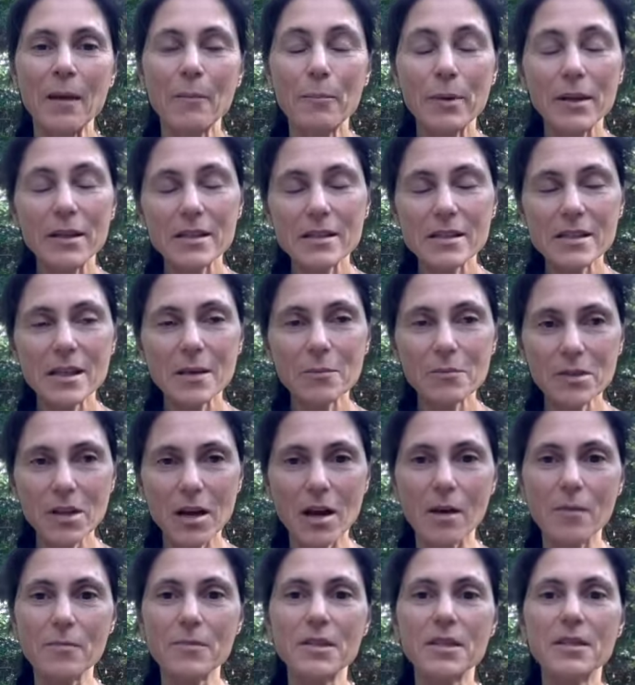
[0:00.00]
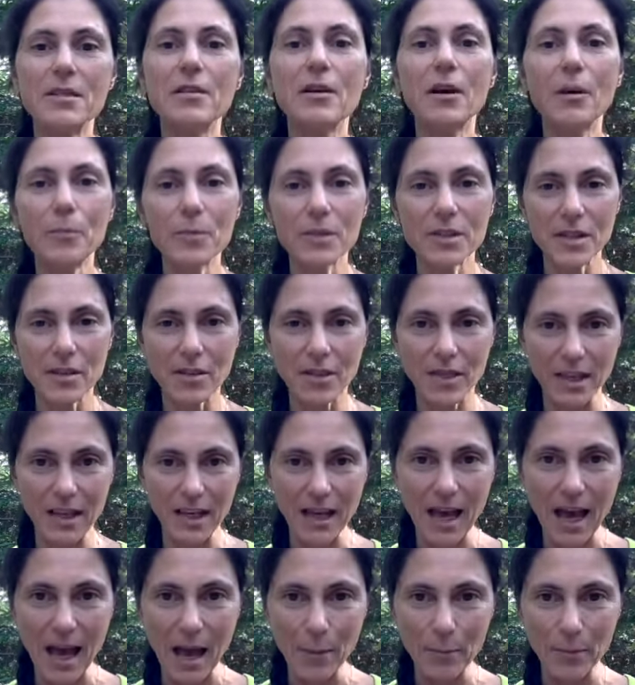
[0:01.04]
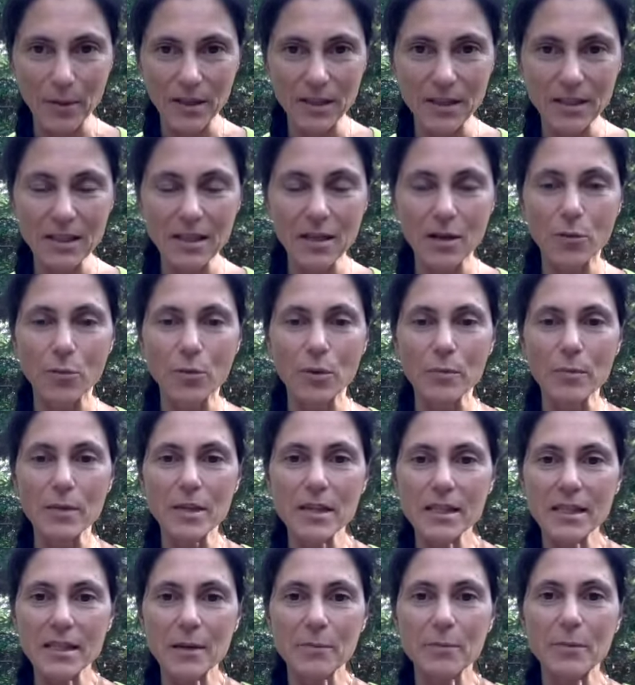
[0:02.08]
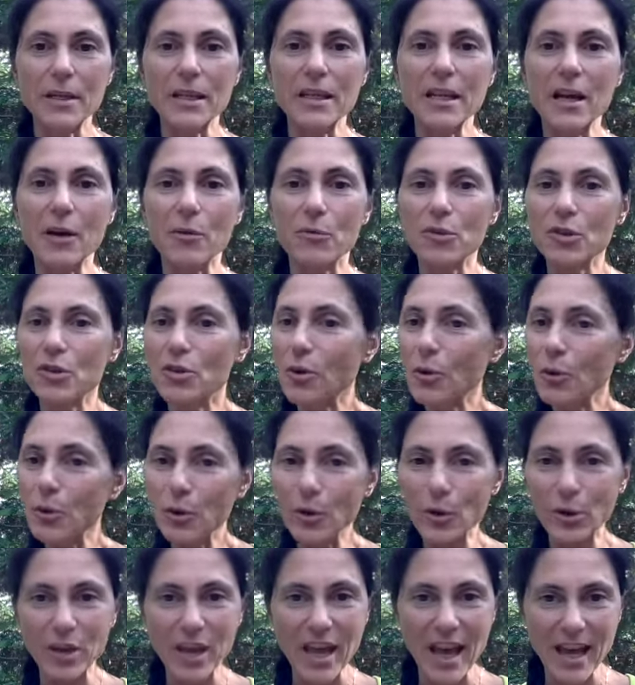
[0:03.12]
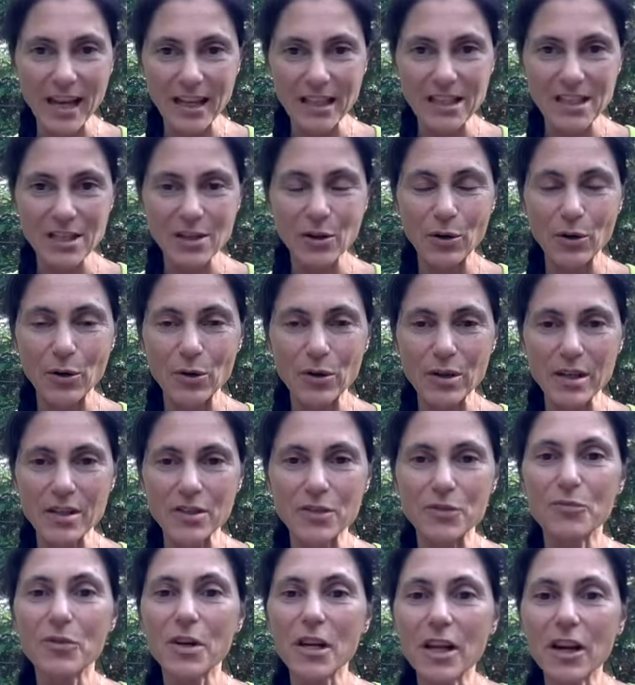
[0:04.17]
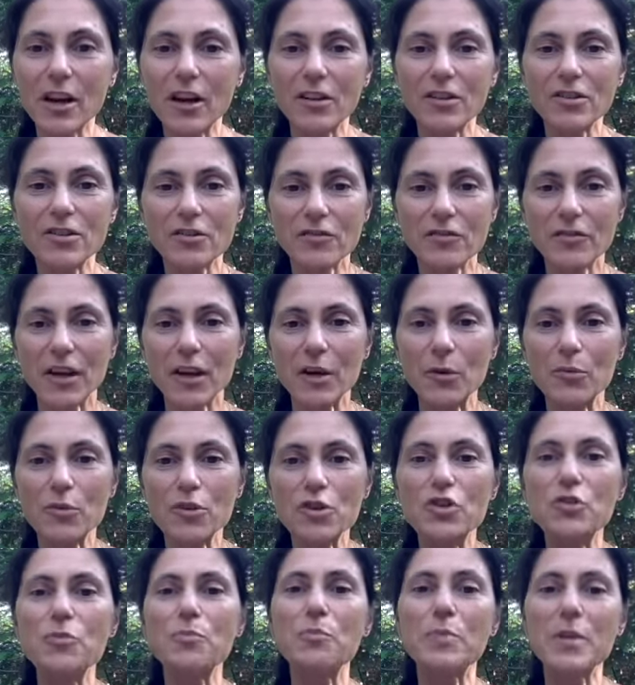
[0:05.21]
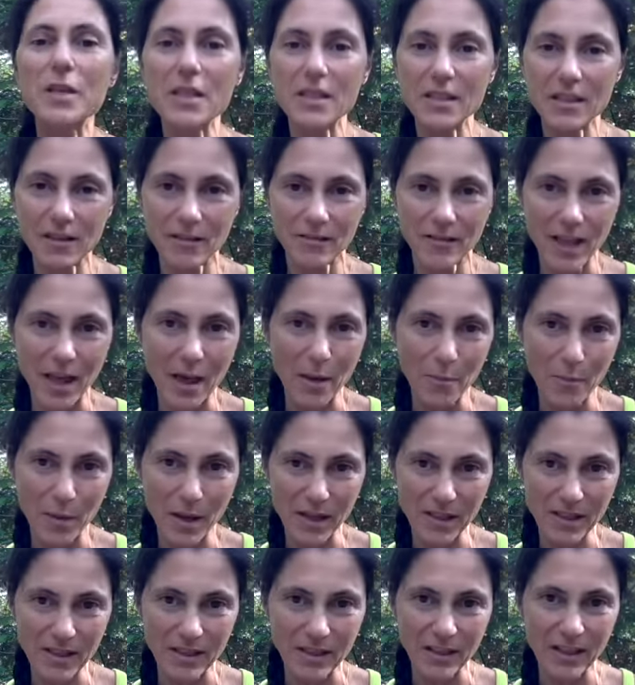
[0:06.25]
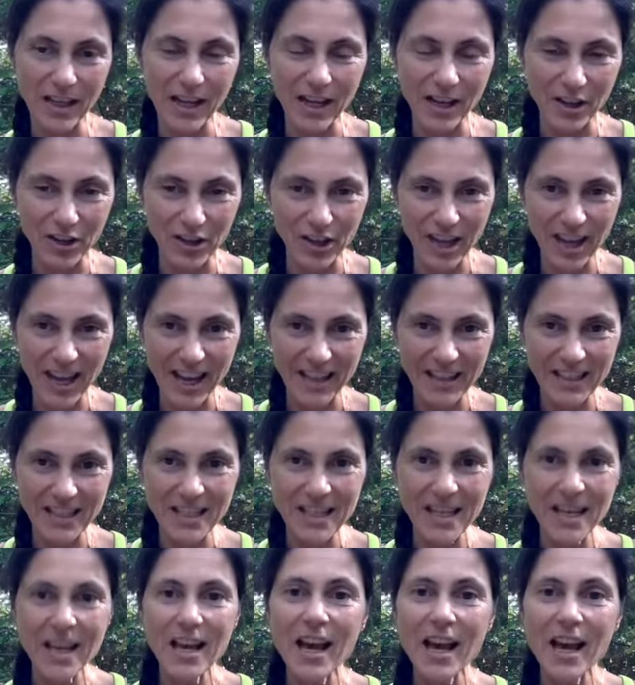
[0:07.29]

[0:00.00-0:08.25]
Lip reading: But sometimes the opposite thing happens. We meet somebody and we don't connect, or it's really hard to find which piece of that puzzle can connect.